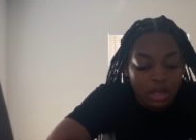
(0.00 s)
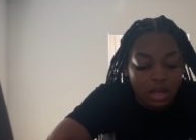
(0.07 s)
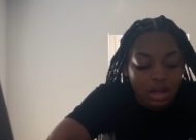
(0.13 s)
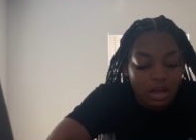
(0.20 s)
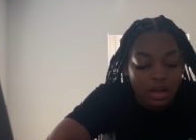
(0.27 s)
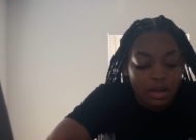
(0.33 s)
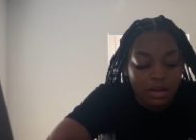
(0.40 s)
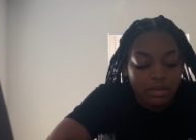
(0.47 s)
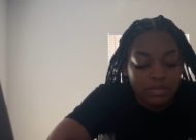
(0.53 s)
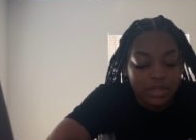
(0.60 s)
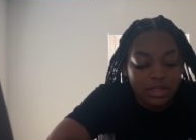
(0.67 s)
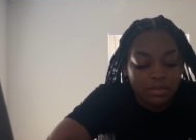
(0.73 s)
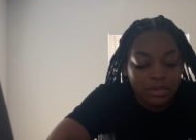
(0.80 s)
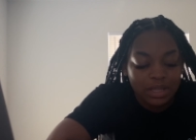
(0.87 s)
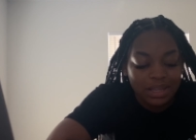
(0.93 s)
Um,
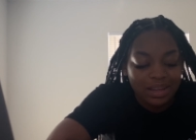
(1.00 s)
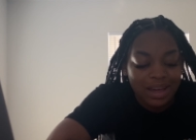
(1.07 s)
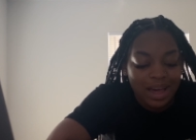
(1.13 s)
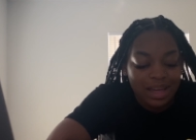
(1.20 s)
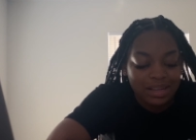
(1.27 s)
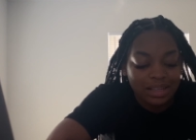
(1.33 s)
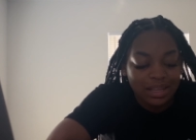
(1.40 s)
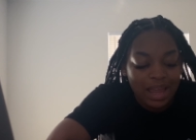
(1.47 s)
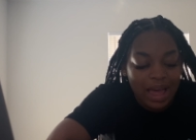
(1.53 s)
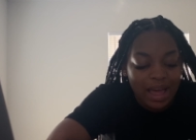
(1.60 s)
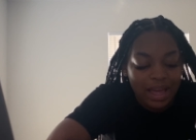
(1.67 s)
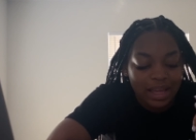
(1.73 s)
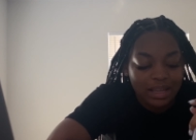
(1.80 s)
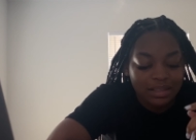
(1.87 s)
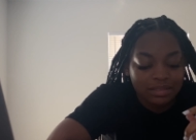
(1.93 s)
something kind of
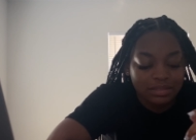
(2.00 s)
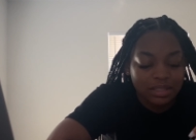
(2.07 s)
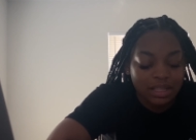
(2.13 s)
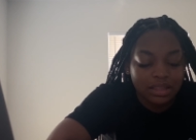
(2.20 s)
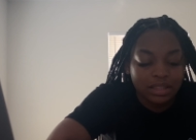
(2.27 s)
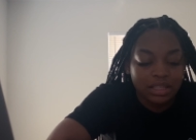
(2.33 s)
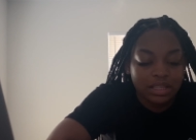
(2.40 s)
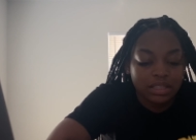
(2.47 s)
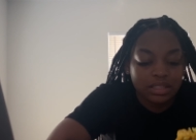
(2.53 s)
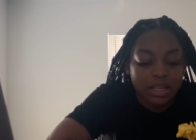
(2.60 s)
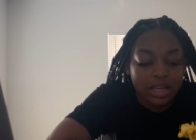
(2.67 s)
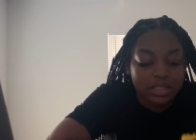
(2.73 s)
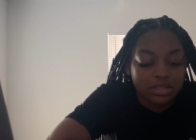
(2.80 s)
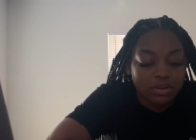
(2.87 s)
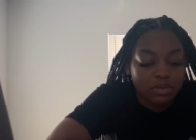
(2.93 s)
light, nothing
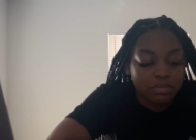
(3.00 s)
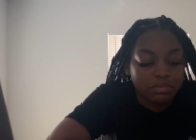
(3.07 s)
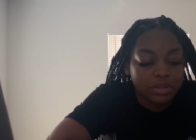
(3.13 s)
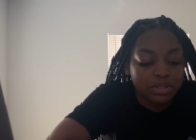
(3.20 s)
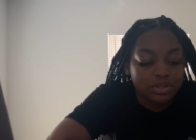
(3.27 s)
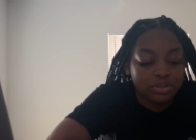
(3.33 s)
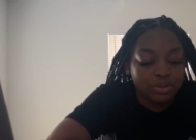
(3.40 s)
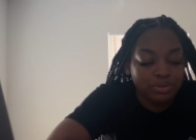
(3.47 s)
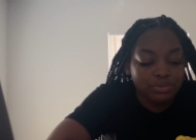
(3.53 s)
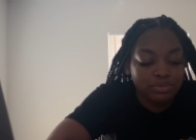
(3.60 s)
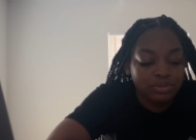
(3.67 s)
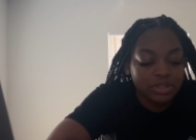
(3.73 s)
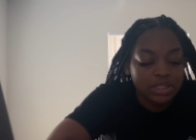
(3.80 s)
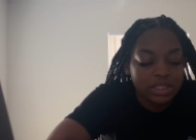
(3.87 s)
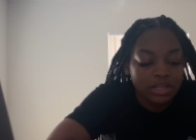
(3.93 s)
that's gonna be too
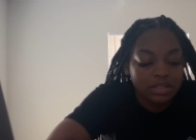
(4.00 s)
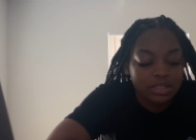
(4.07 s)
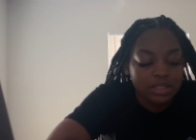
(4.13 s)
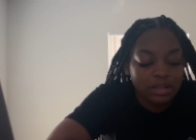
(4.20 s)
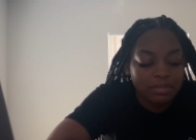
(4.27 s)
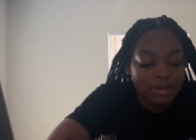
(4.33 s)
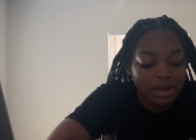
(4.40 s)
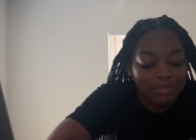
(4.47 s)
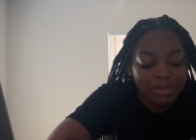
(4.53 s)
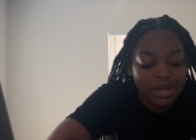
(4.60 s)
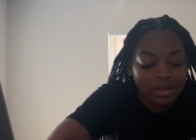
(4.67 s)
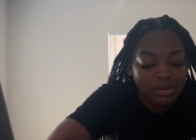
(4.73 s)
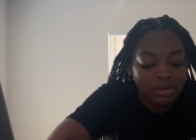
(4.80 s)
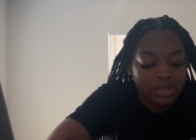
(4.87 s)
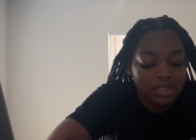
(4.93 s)
greasy on the stomach. I mean, I
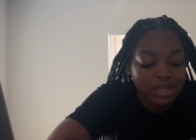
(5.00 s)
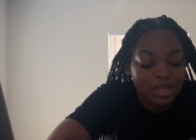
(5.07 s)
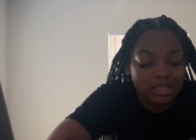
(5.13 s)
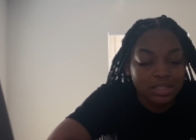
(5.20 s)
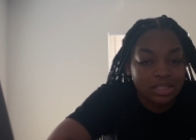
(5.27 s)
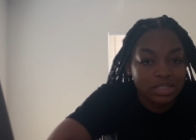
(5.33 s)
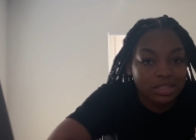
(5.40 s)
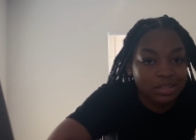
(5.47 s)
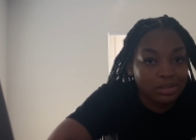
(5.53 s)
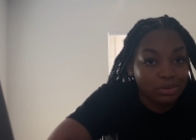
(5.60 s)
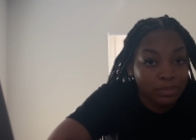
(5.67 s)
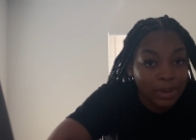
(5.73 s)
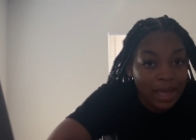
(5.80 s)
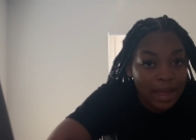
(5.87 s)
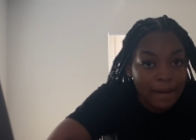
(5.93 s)
know the sausage is a little
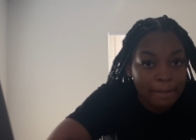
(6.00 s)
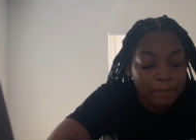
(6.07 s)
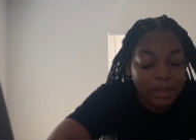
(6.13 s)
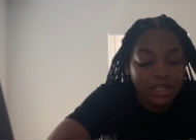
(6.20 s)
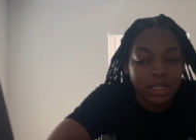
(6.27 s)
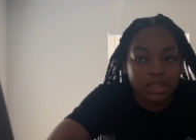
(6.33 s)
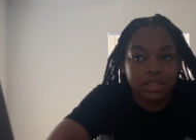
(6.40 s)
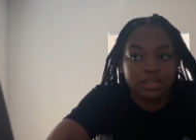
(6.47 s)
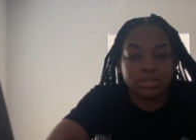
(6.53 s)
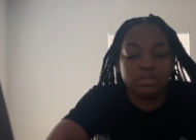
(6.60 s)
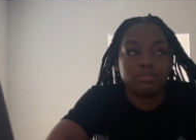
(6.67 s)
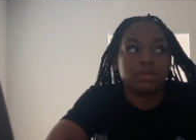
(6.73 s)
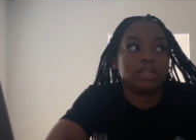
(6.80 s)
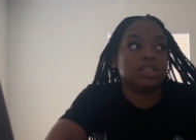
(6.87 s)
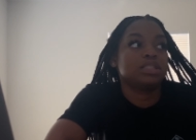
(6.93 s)
bad, but nothing too
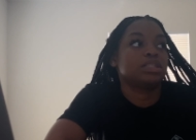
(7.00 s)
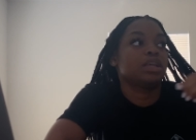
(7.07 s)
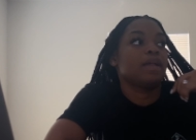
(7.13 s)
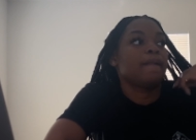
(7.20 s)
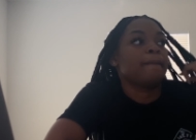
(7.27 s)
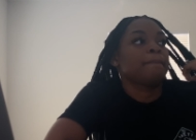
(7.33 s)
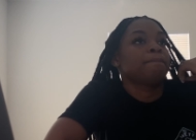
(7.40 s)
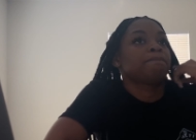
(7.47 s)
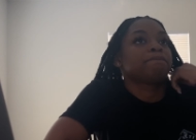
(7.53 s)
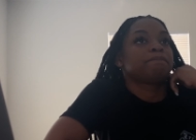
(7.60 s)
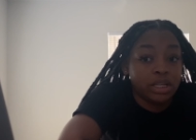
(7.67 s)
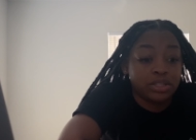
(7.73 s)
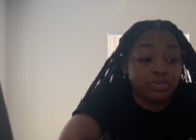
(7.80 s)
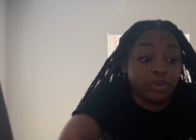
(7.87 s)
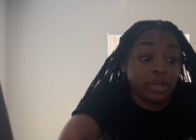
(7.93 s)
much.
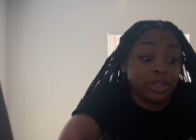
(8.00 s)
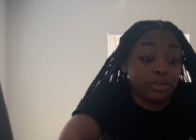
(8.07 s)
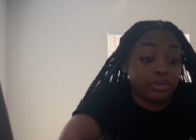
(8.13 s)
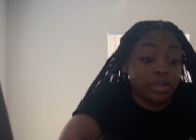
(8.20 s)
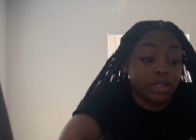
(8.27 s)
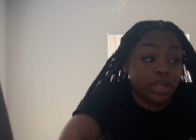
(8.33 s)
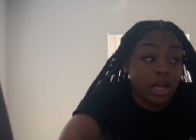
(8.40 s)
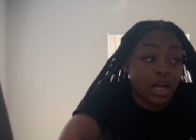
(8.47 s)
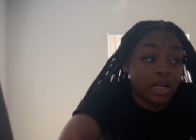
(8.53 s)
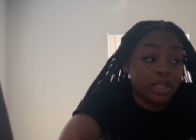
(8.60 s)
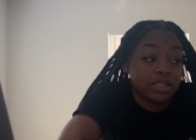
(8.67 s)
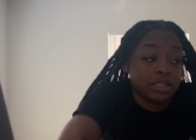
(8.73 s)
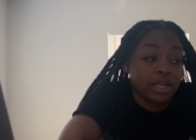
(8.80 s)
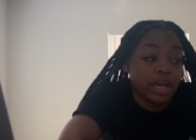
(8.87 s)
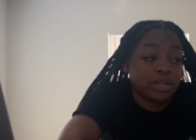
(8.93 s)
It's really three o'clock.
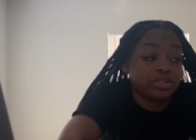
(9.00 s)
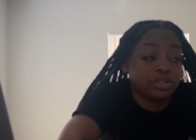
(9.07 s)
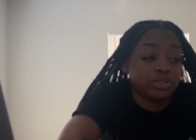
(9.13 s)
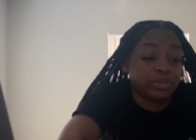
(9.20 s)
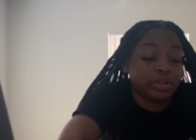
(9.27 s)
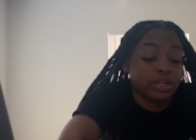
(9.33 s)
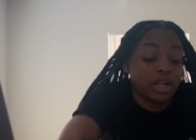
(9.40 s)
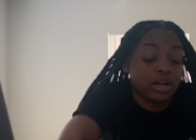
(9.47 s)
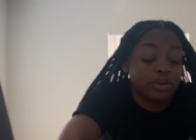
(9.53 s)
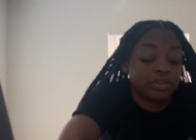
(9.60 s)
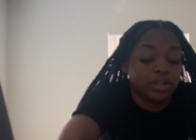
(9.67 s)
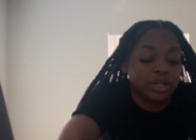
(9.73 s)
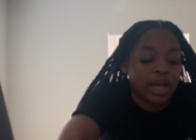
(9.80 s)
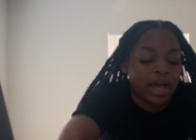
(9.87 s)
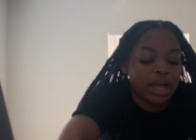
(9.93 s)
It's actually three o'clock on
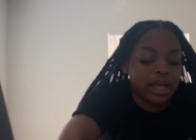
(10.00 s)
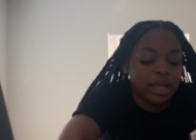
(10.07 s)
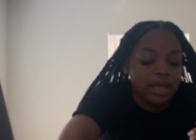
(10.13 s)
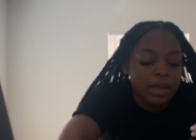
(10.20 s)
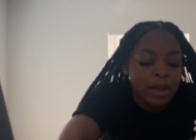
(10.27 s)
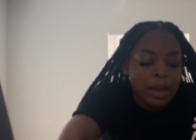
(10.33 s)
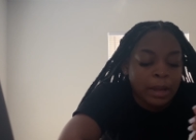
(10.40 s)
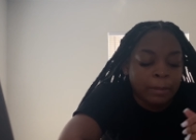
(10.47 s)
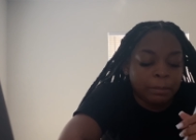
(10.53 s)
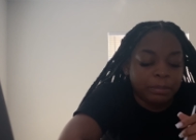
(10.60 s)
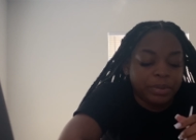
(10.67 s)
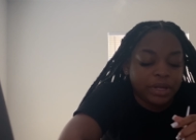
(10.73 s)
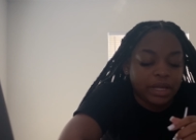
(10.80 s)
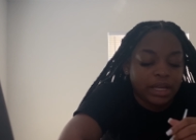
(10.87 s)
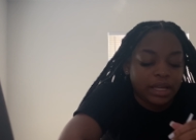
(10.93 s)
the dot,
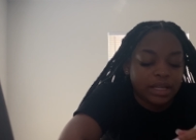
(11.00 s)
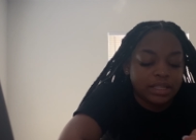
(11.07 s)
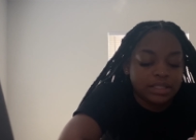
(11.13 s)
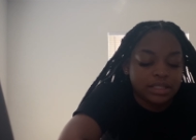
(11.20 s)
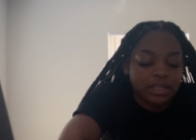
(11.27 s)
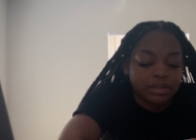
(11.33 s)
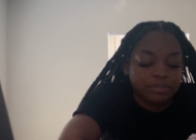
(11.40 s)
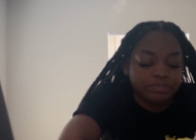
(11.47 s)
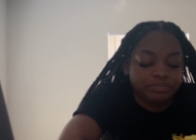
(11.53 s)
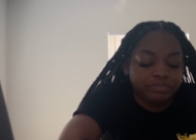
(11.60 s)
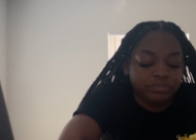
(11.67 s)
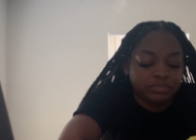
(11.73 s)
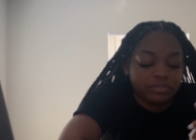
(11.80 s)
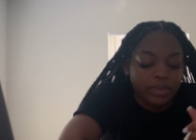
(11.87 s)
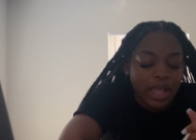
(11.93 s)
but
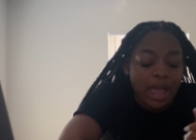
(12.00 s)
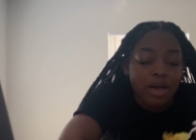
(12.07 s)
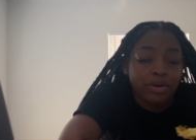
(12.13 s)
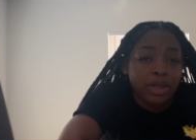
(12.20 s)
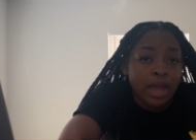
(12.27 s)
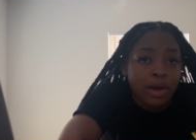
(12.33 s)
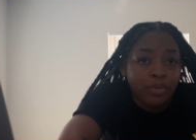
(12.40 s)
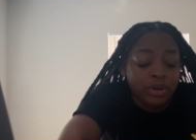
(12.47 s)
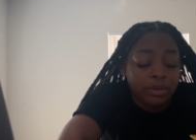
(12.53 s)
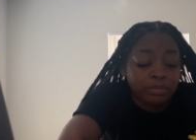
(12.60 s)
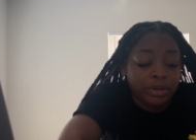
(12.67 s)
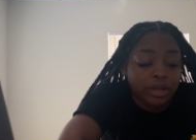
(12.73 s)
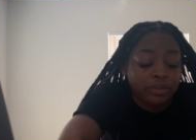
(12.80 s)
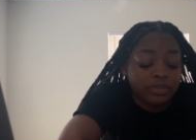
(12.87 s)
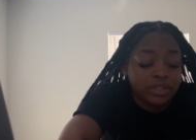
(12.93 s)
I don't care. I want a
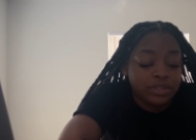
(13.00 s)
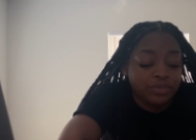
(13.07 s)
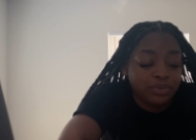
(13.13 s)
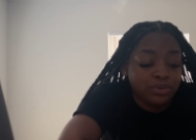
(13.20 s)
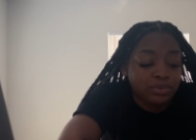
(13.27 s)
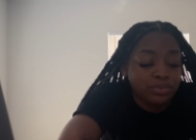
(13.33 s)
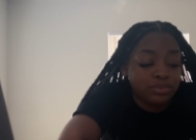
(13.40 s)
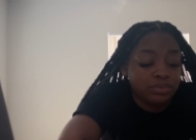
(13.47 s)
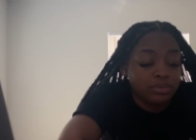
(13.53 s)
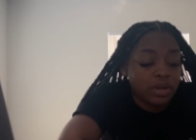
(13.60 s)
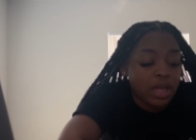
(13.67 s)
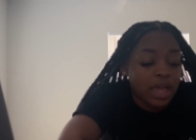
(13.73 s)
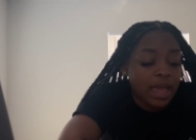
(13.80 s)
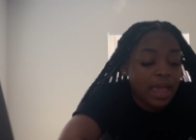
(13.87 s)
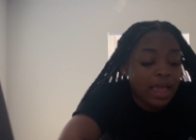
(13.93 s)
breakfast food,
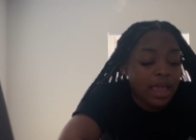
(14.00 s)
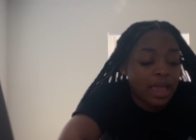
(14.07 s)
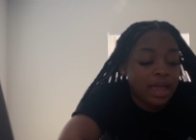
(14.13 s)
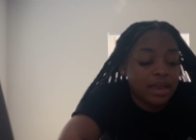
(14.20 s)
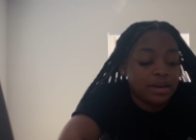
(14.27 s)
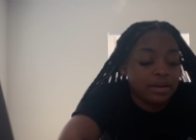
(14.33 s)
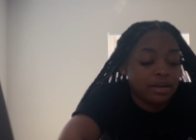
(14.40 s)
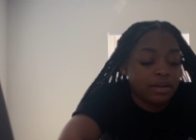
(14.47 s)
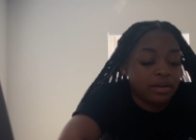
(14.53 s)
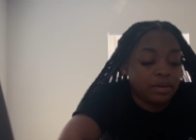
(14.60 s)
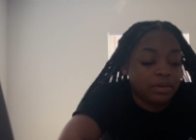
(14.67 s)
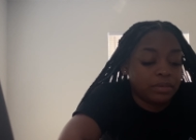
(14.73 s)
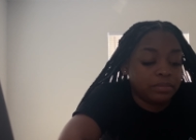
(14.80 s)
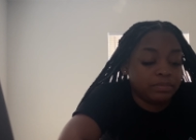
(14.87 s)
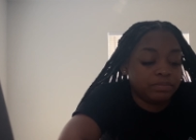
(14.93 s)
and
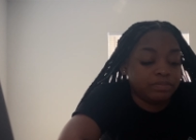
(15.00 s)
um,